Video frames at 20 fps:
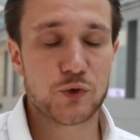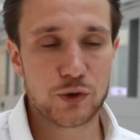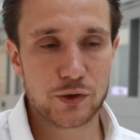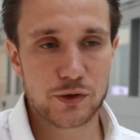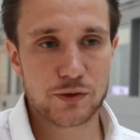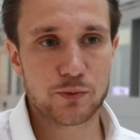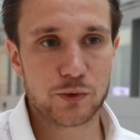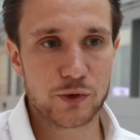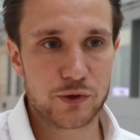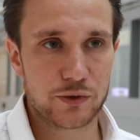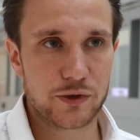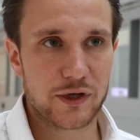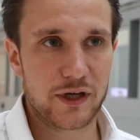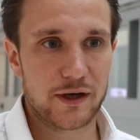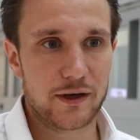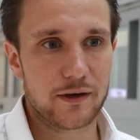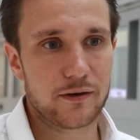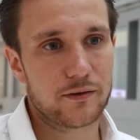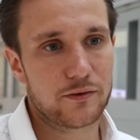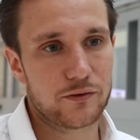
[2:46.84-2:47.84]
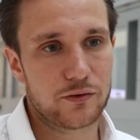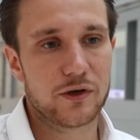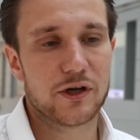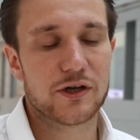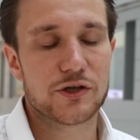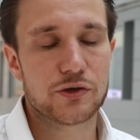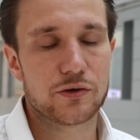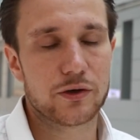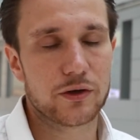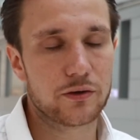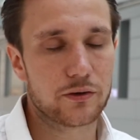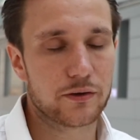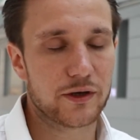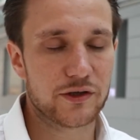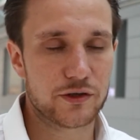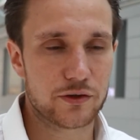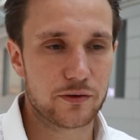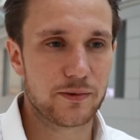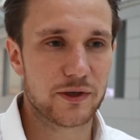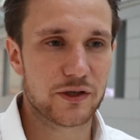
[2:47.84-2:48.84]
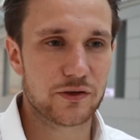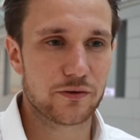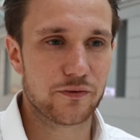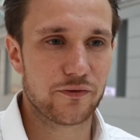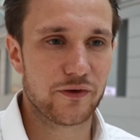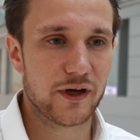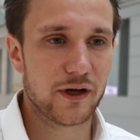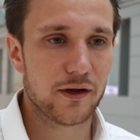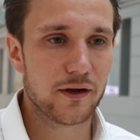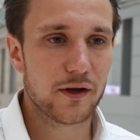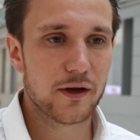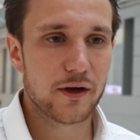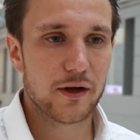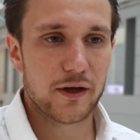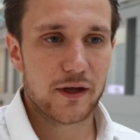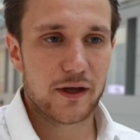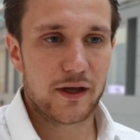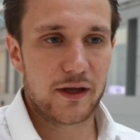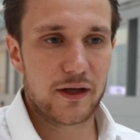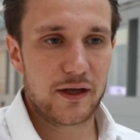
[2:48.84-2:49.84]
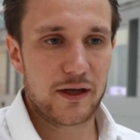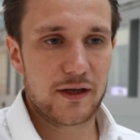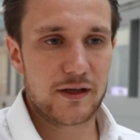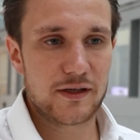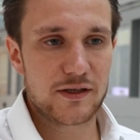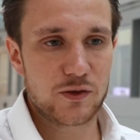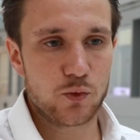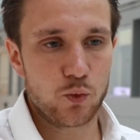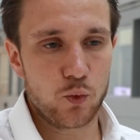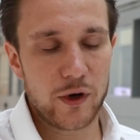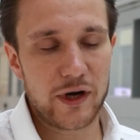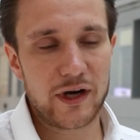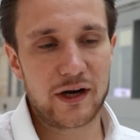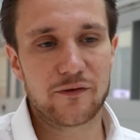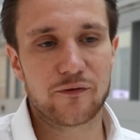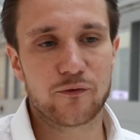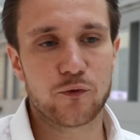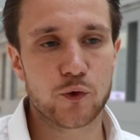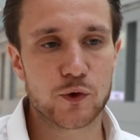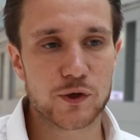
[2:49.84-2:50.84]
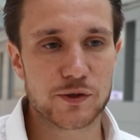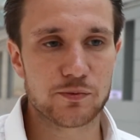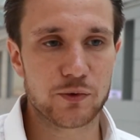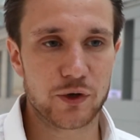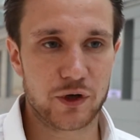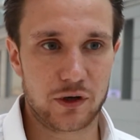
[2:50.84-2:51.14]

small to care, too large to ignore, and too big to fail is when enforcement